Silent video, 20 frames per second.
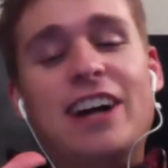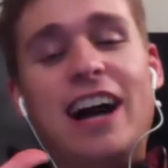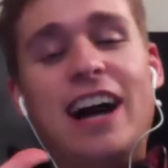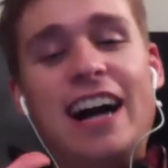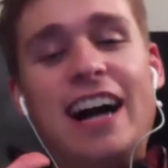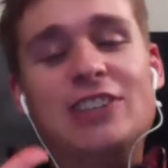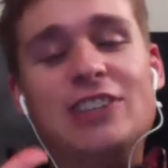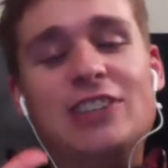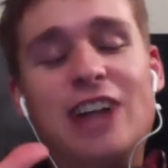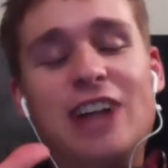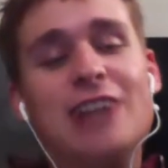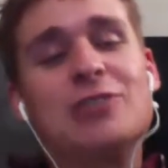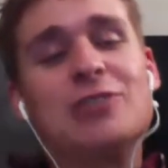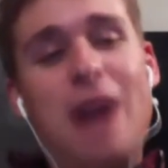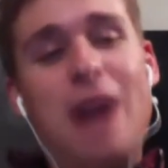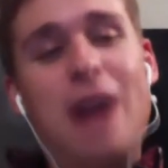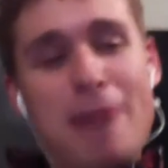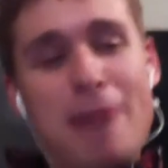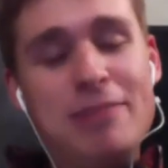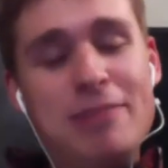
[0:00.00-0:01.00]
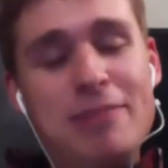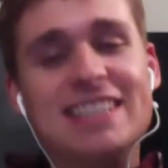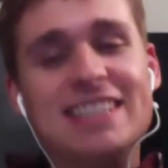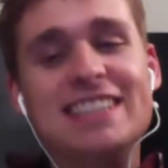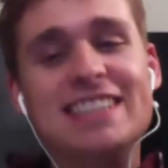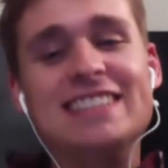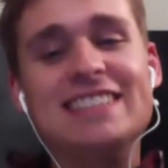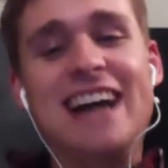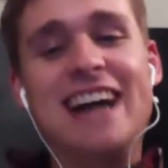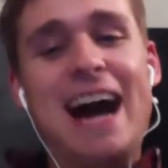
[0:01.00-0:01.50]
Josh
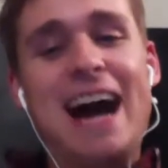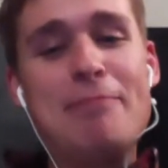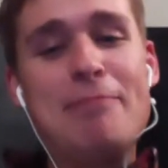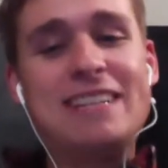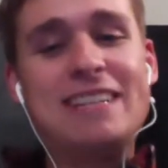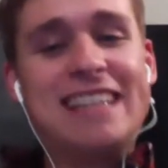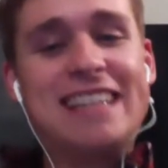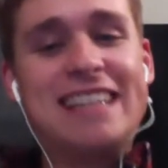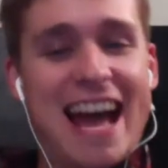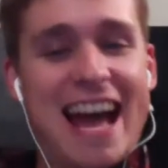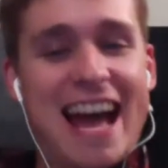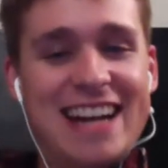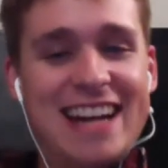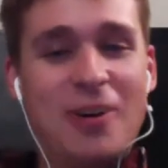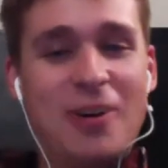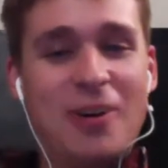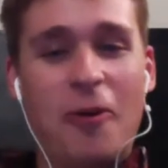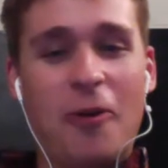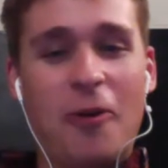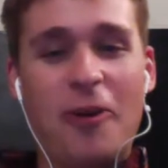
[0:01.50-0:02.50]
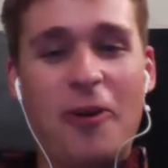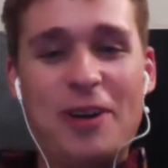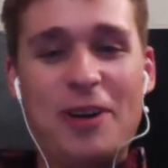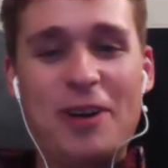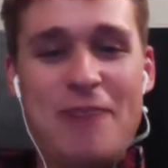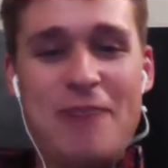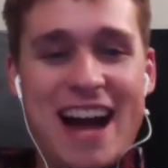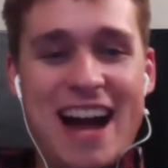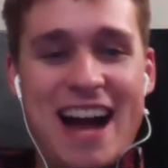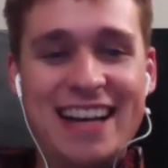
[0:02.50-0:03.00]
Robinson, top 10
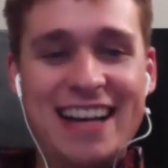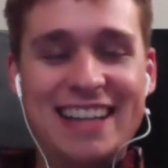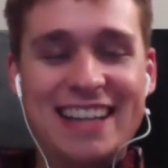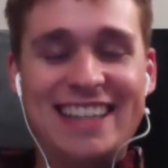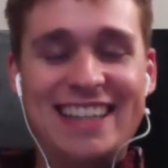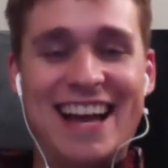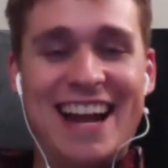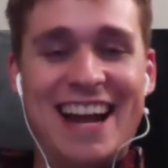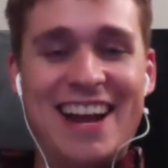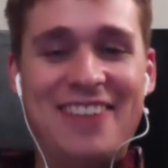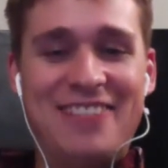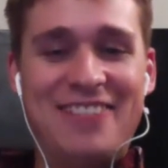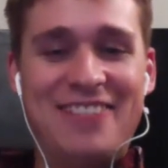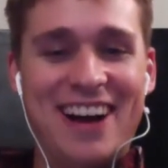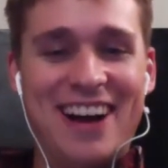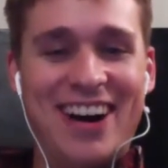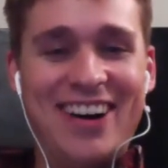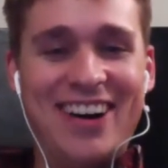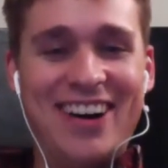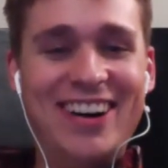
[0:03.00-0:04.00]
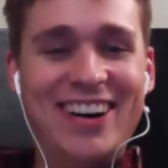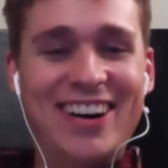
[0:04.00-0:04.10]
cornerback in the NFL.